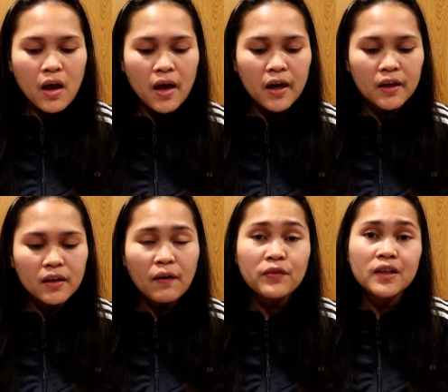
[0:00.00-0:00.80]

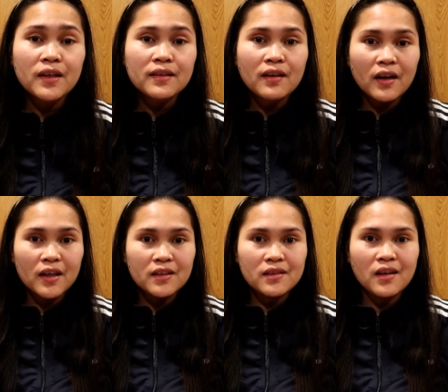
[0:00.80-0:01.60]
And after that,
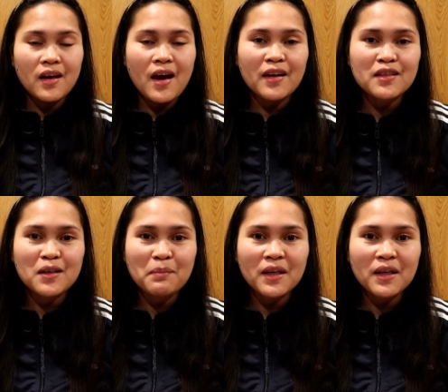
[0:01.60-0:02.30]
guys, he asked